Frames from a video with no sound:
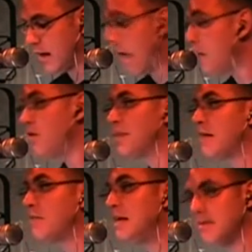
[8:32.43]
I don't even know what
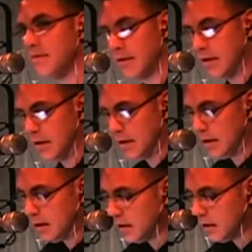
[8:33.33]
that means.
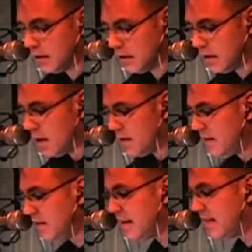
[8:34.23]

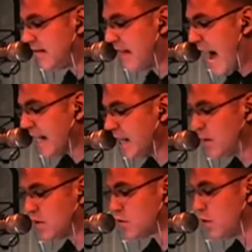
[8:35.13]
This is exactly
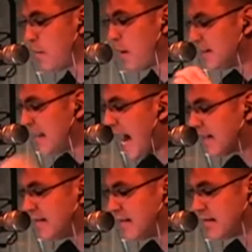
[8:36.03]
what screwed up our
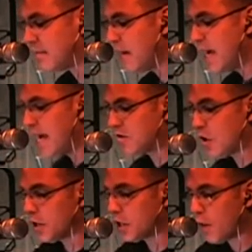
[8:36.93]
tax system. It's
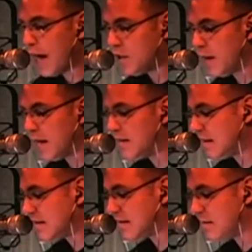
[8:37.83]
called a graduated
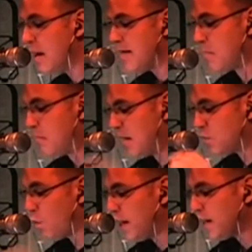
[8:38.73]
system that
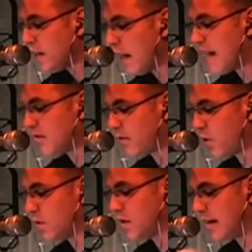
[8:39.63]
pits one class of
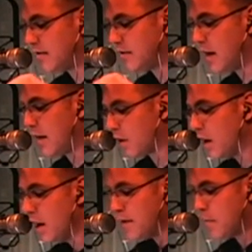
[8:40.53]
earners against
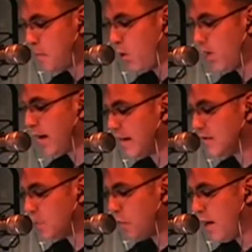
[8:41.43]
another, the poor
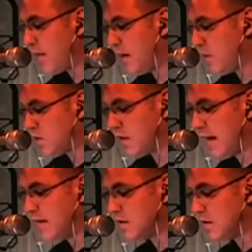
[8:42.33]
against the wealthy in most
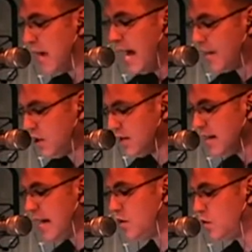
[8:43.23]
cases. And
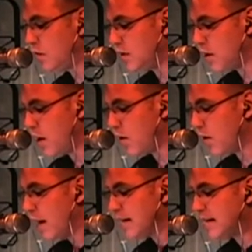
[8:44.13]
just in case you didn't
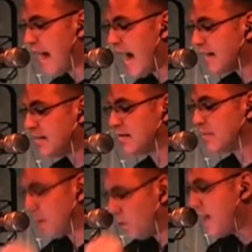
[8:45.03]
know, the tax
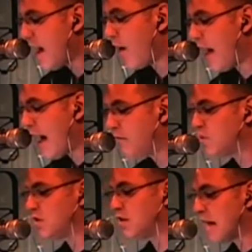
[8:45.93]
system that we now have
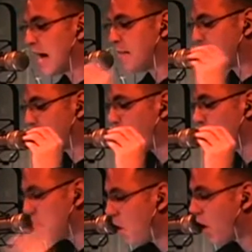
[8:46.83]
was designed by
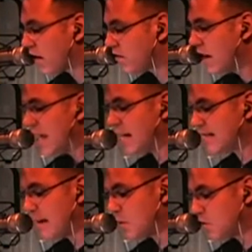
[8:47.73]
Karl Marx.
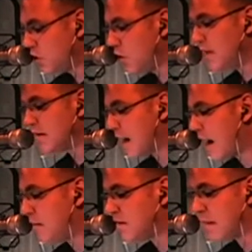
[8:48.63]
It's number 2 in his
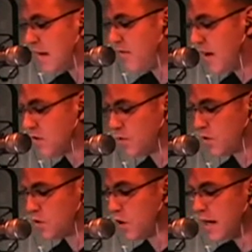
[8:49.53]
Communist Manifesto
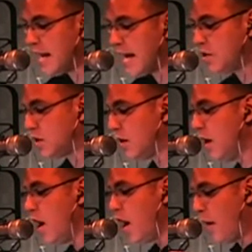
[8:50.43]
for turning a nation
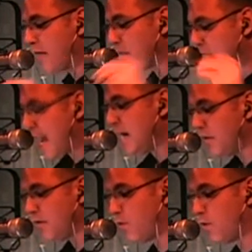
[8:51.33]
away from any
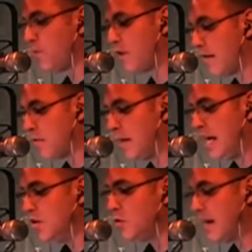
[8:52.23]
other form of government
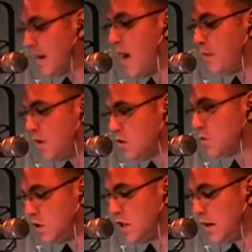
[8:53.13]
into a communist
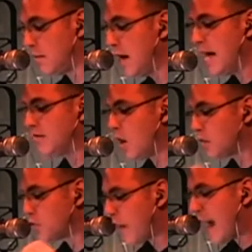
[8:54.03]
regime. It's
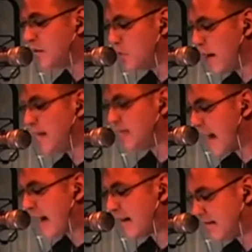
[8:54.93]
called graduated
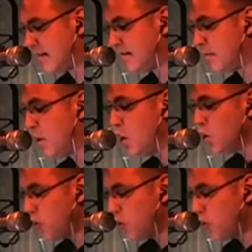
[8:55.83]
tax system.